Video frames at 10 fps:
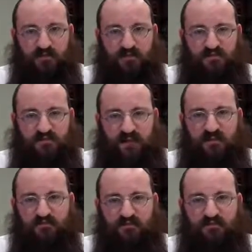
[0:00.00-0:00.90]
the
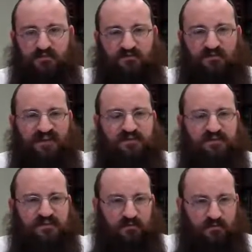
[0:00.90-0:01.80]
perspective of the divine
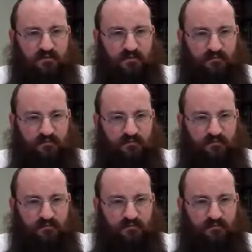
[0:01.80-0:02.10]
soul,